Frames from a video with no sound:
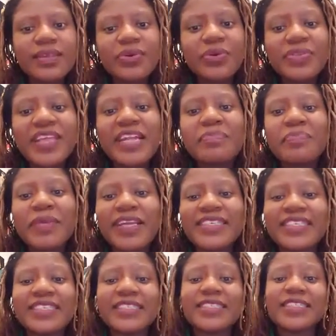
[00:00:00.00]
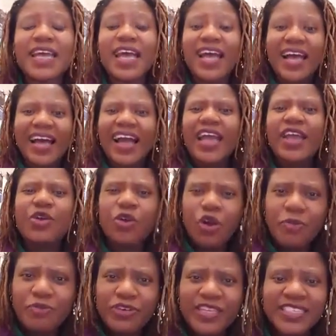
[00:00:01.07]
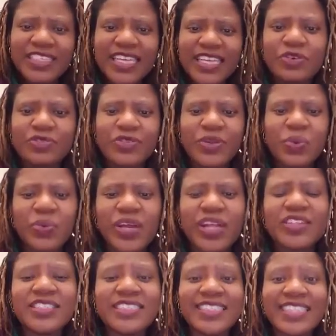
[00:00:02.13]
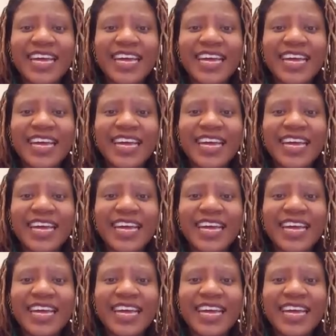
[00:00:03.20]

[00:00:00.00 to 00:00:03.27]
on that basis, I hope for the sake of the world